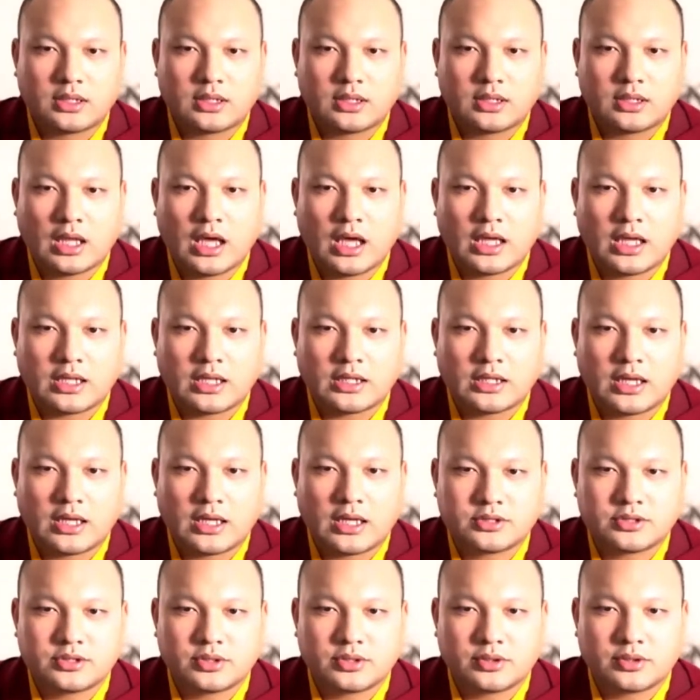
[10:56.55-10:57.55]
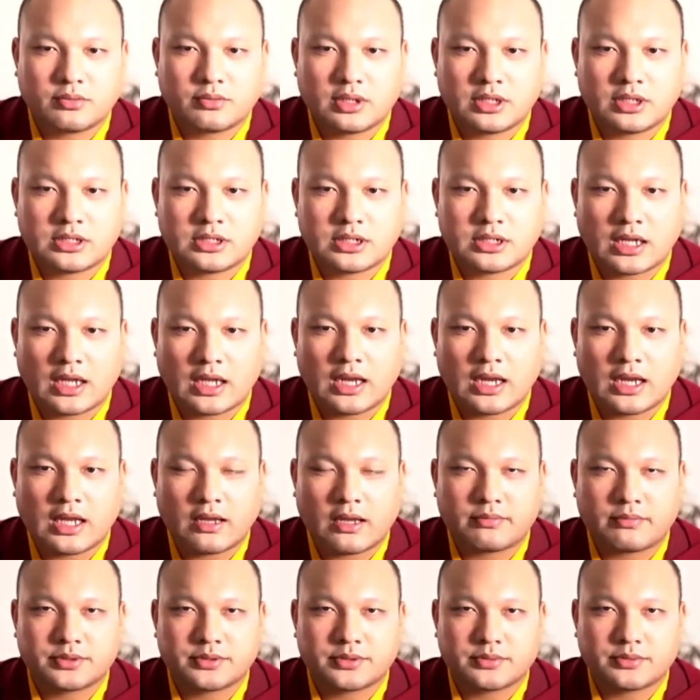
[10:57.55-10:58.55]
And Gampa said, "No, I'm
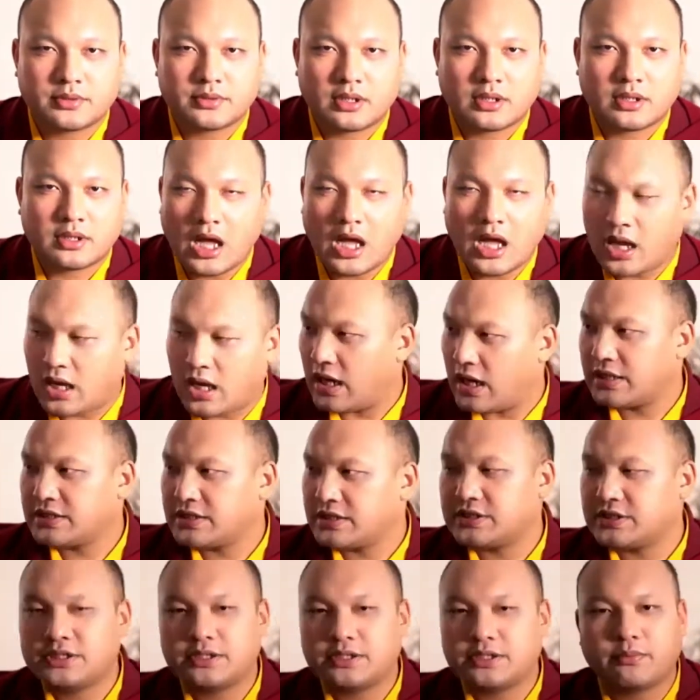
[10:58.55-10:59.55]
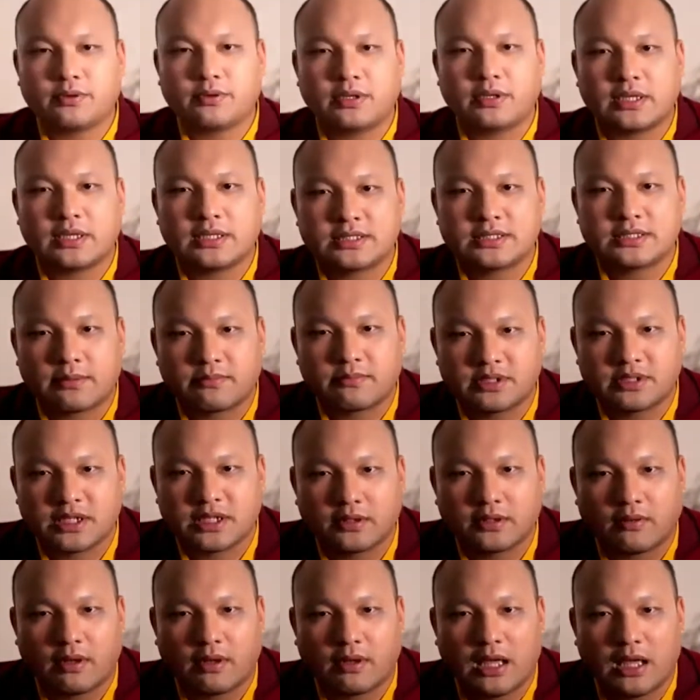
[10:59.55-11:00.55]
sick, you know, I think it could be really difficult here.
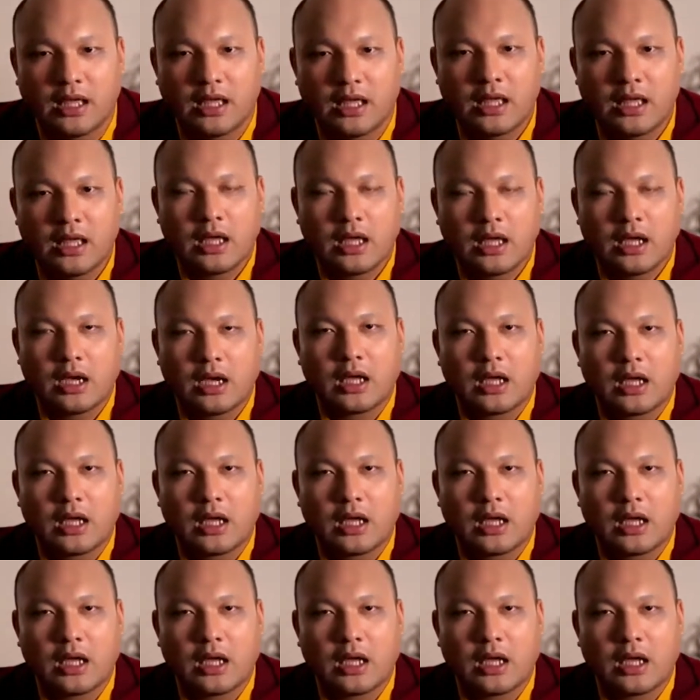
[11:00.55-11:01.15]
Why is it